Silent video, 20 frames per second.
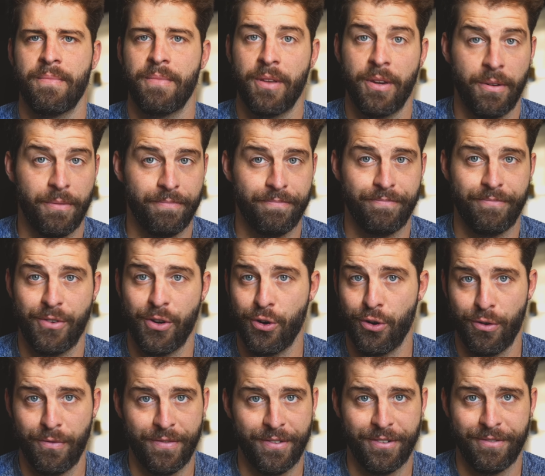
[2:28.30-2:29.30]
you know,
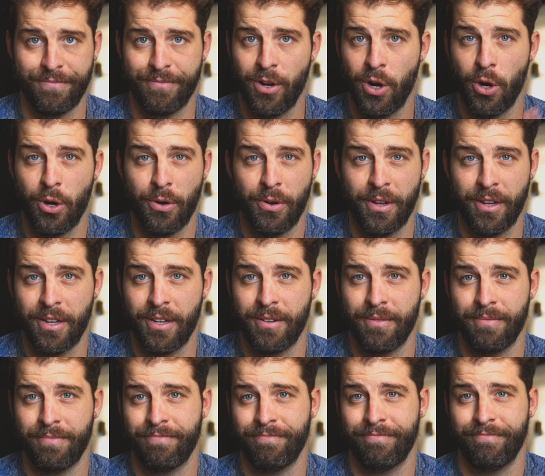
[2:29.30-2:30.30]
nerve and artery
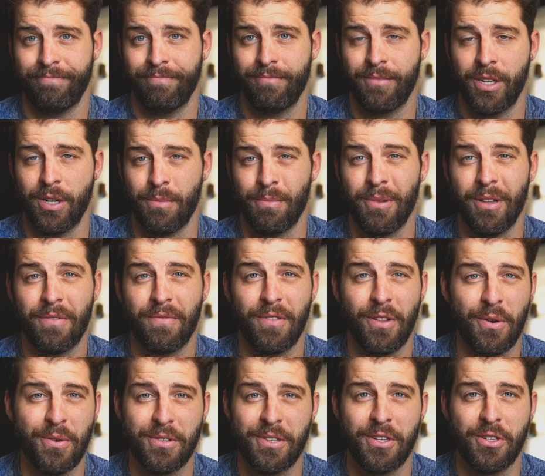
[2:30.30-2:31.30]
and, you know, blood
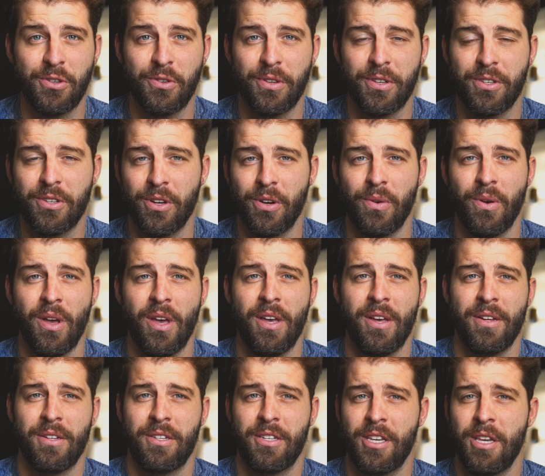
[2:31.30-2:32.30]
flow essentially. So
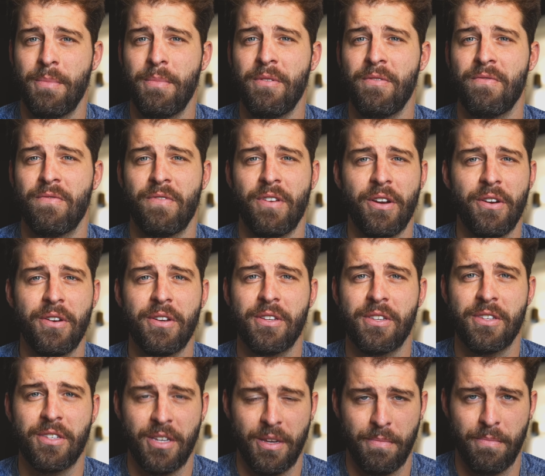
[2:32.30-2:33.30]
to keep it very
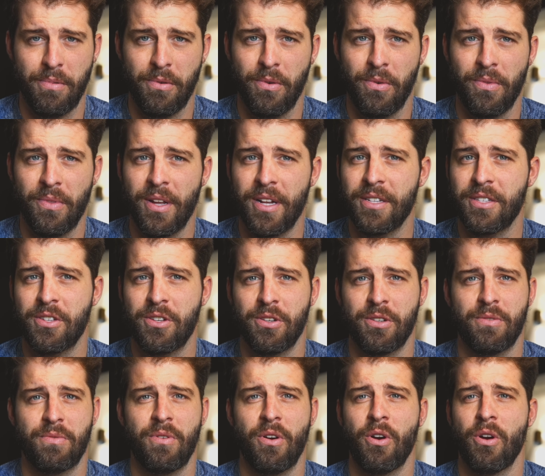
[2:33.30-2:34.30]
simple, that's
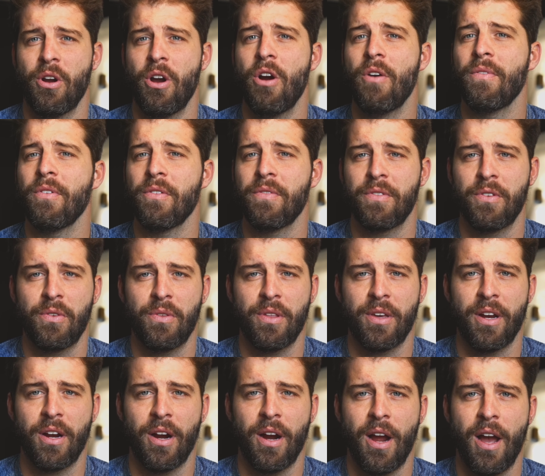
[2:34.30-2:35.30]
just our overview
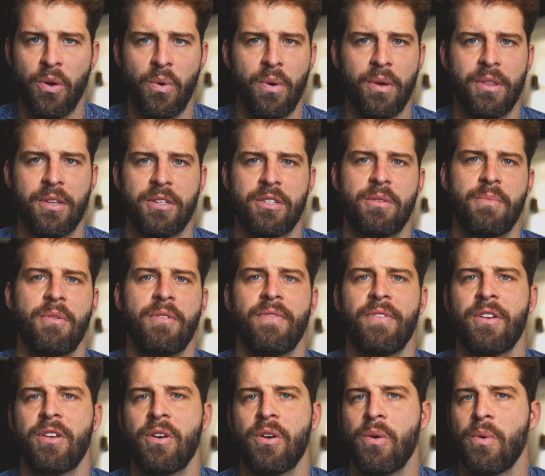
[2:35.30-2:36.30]
there. I don't want this to be a
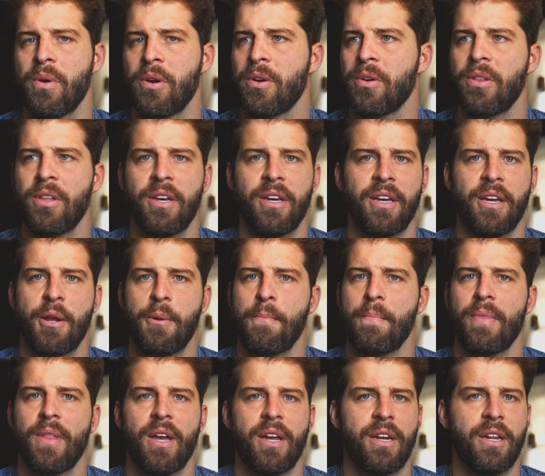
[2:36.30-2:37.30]
video where you're like,
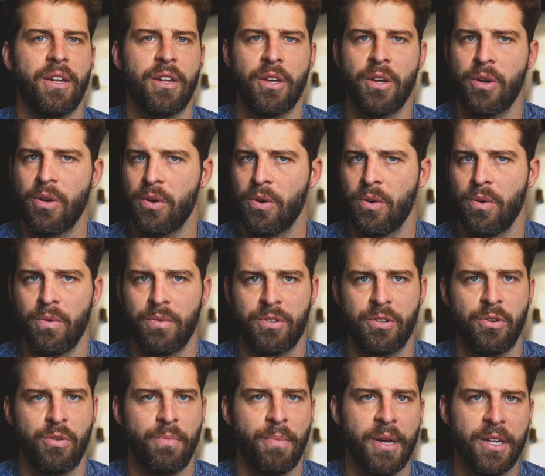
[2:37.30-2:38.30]
I need to go
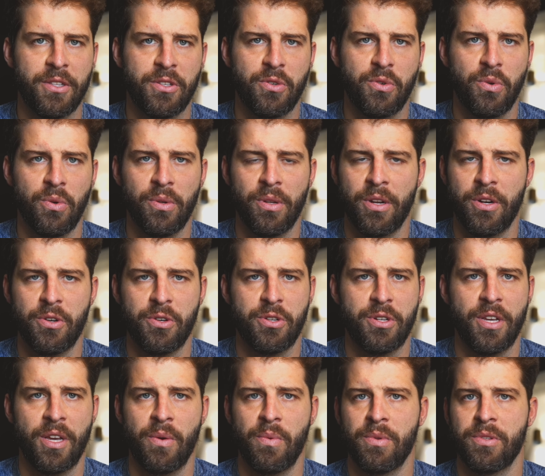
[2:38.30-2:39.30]
to med school to
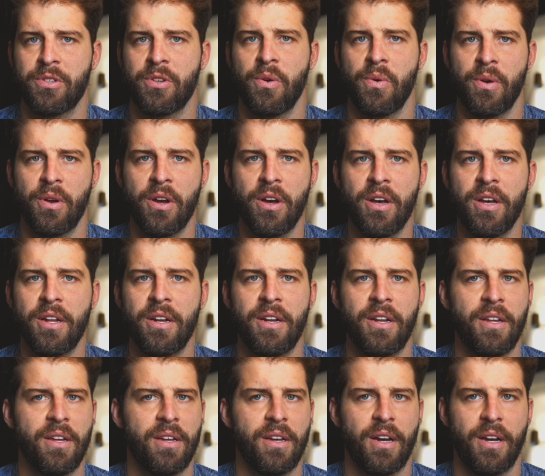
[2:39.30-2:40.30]
understand what's going
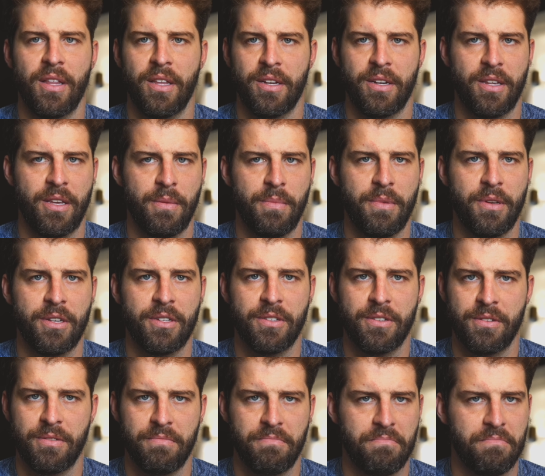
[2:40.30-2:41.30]
on. I like to keep
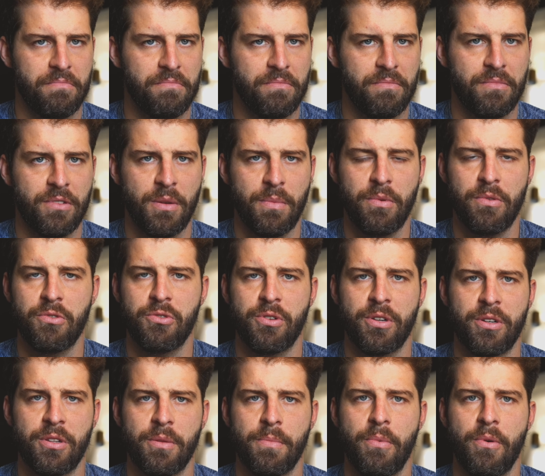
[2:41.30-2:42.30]
things simple,
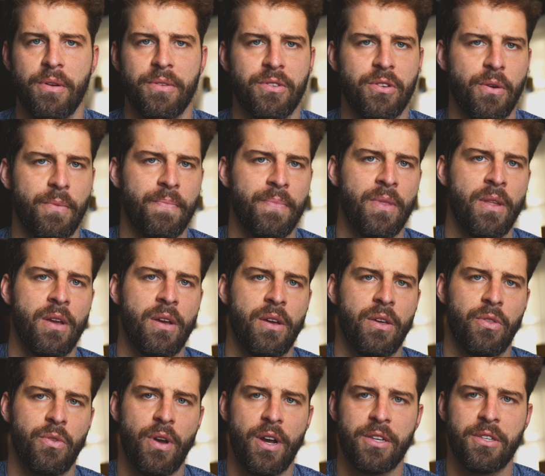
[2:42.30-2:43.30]
straight to the point. So
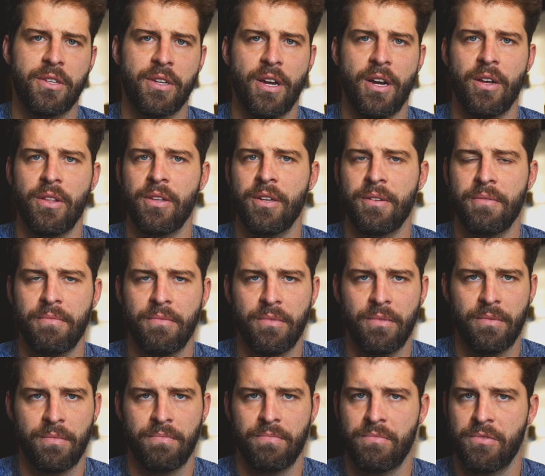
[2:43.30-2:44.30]
thoracic outlet,
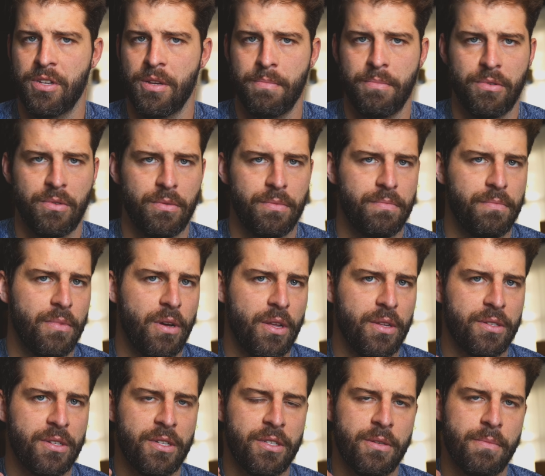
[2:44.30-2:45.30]
simple, all
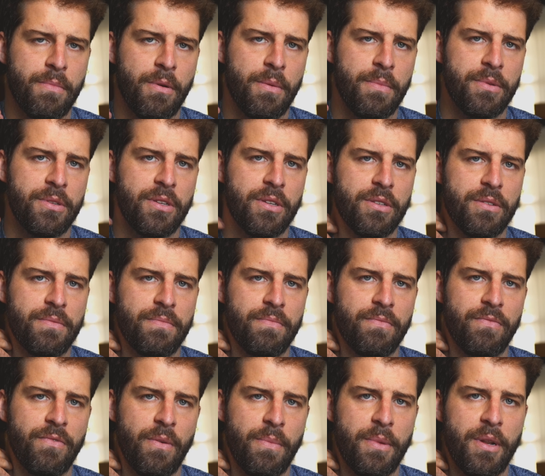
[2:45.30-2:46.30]
intents and purposes,
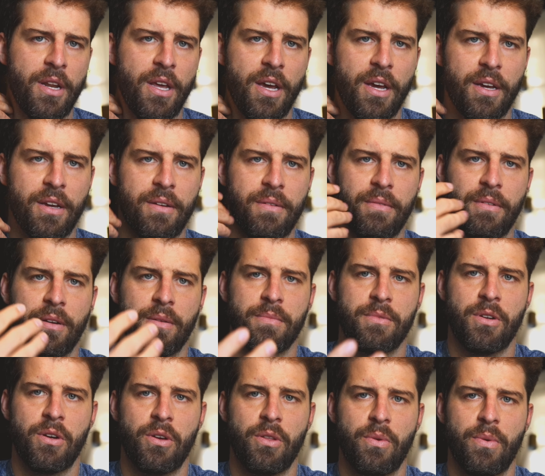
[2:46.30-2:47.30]
from the neck,
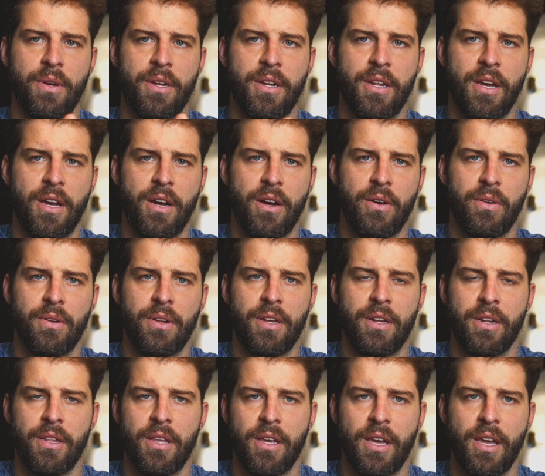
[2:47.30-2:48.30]
comes all the way down
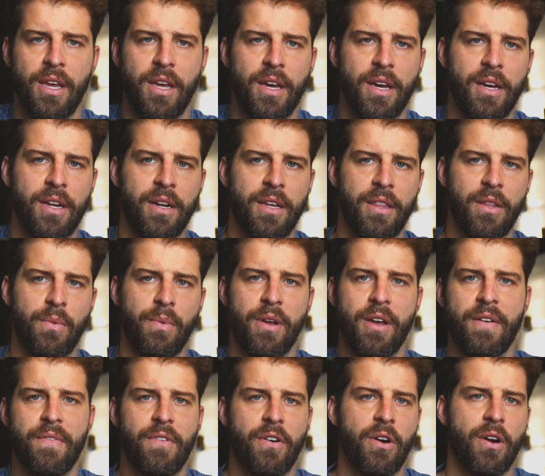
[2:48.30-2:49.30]
into the hand, and then we
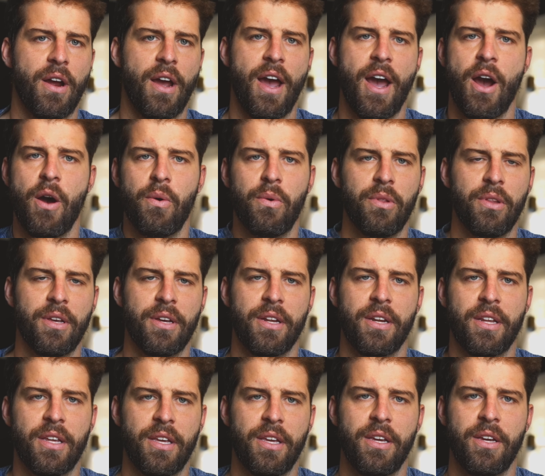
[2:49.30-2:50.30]
have our outlet
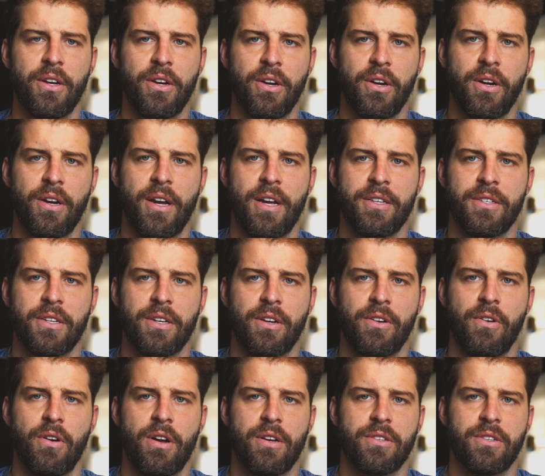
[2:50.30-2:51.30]
here as it
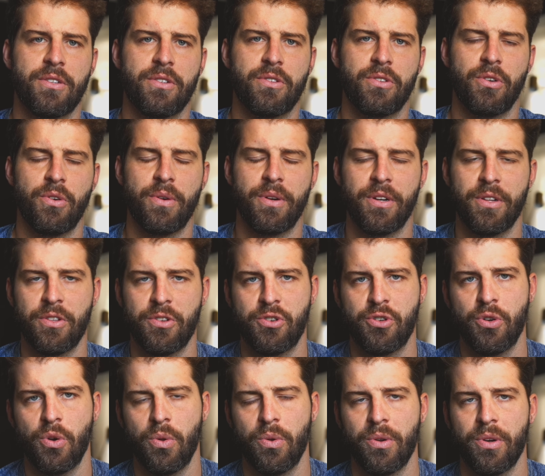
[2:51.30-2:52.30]
crosses through into the
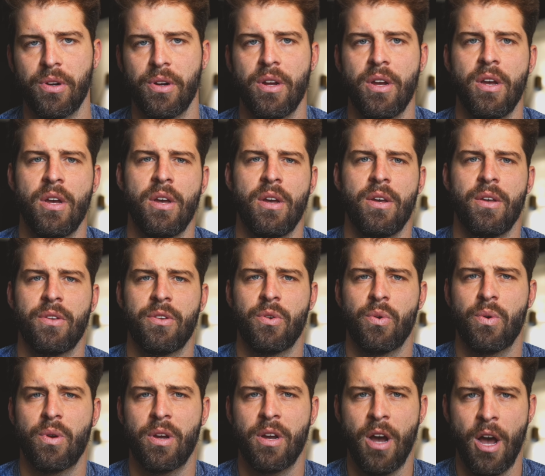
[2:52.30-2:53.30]
shoulder.
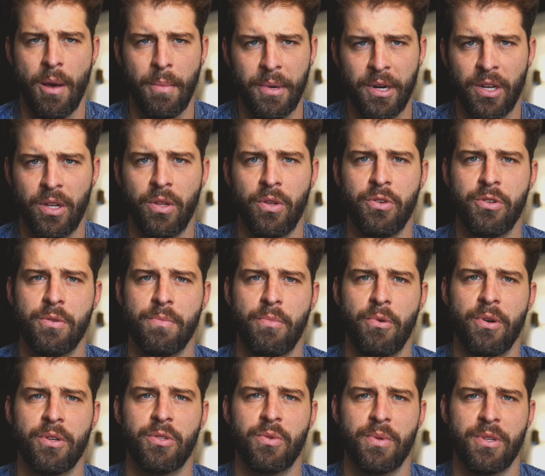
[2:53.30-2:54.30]
So common occlusion
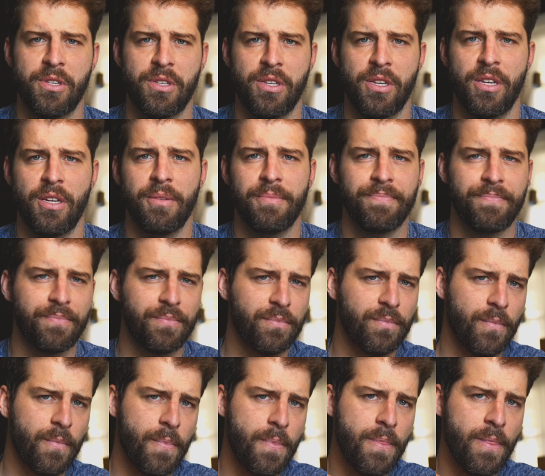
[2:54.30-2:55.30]
points we see,
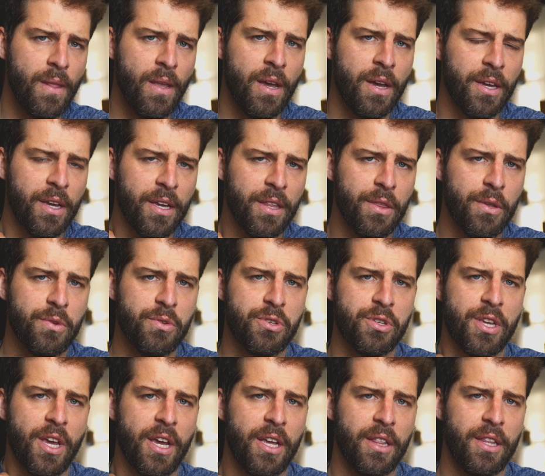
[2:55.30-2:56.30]
again, those
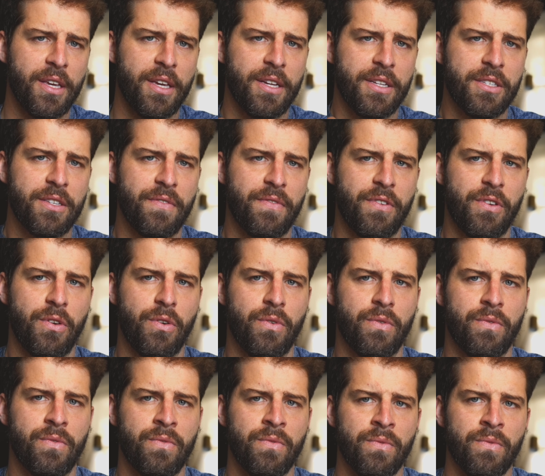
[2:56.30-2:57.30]
scalenes, if you